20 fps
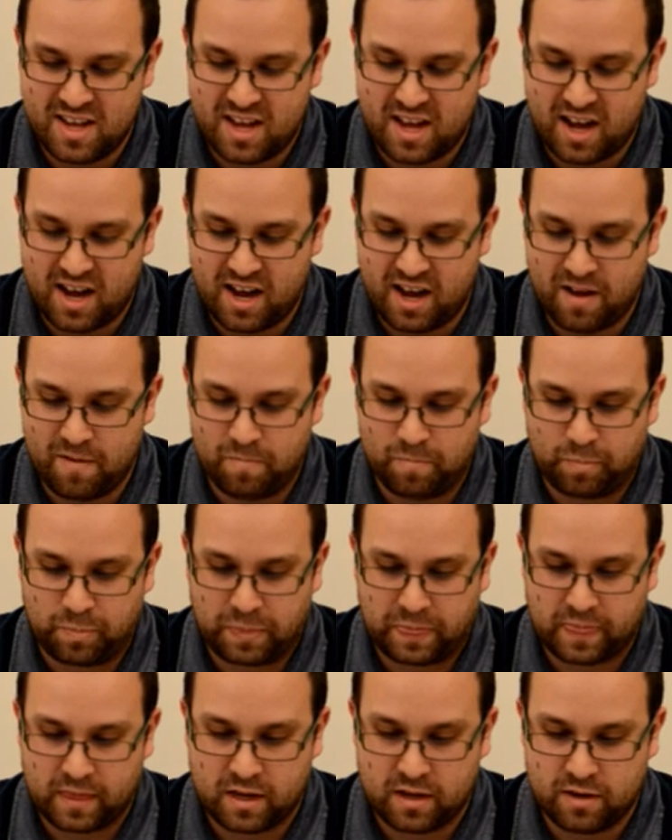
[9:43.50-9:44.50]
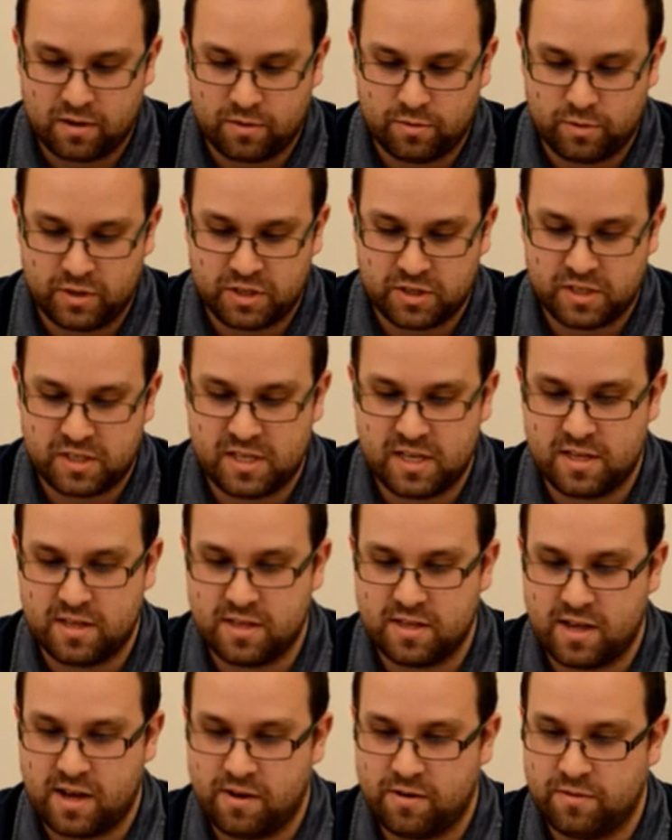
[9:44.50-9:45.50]
um, we should see
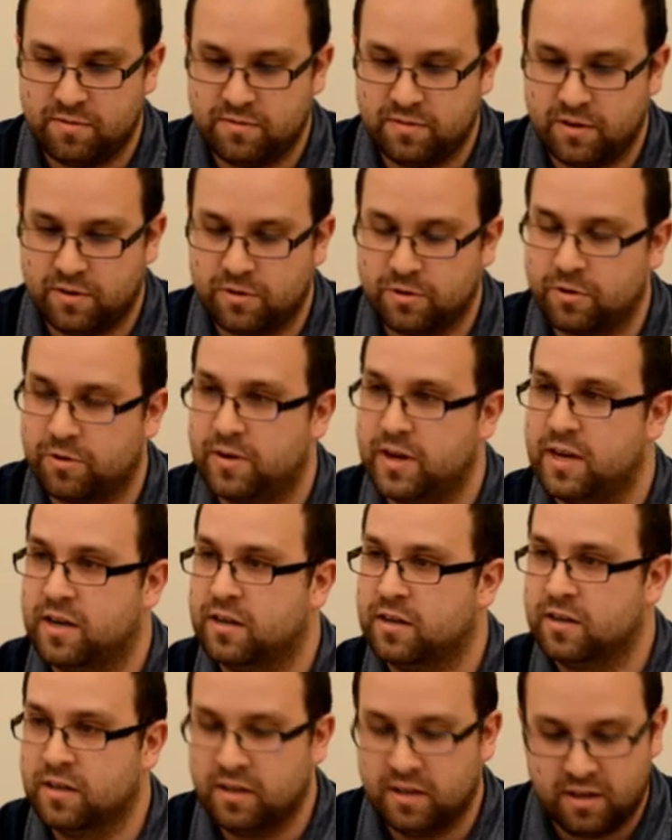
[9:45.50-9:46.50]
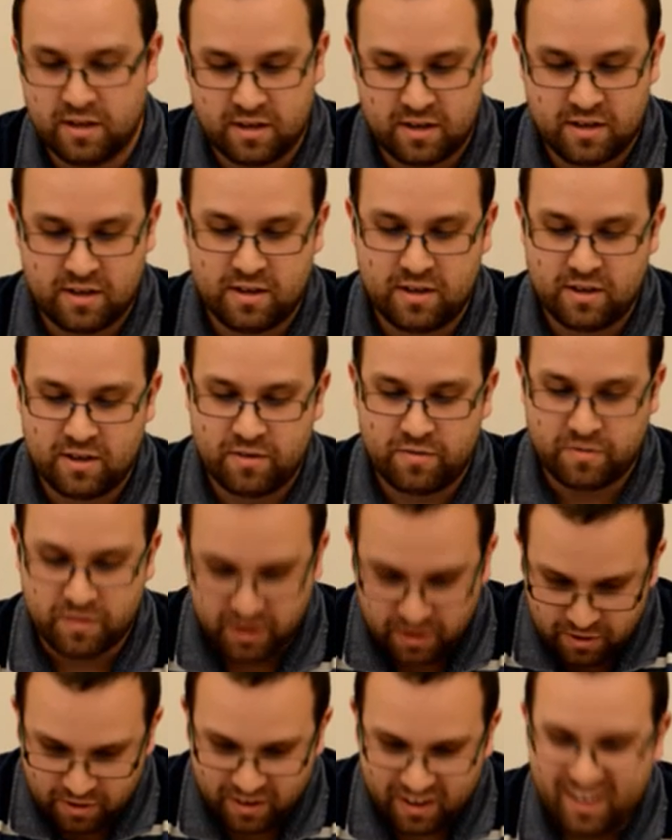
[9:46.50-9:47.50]
that they're, they're all green.
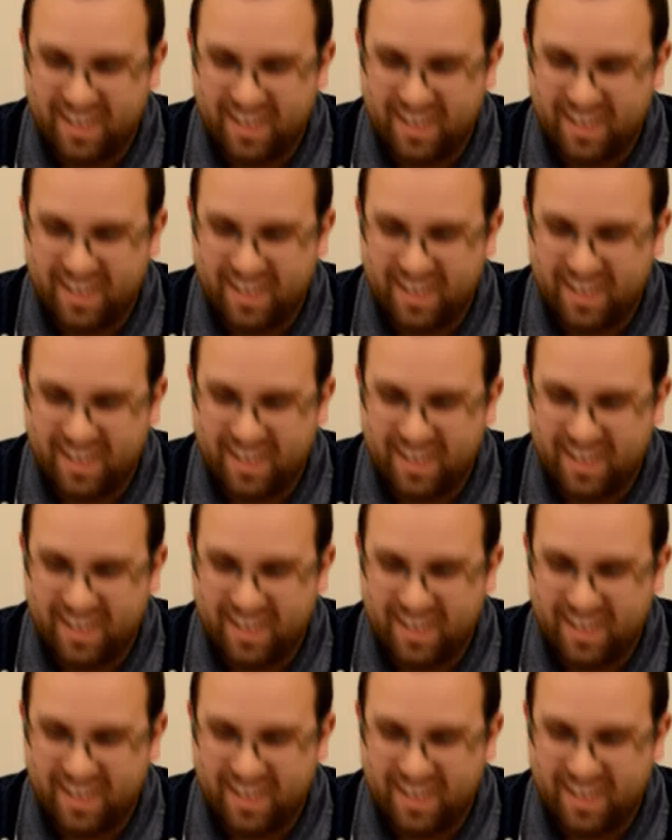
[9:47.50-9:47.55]
Phew.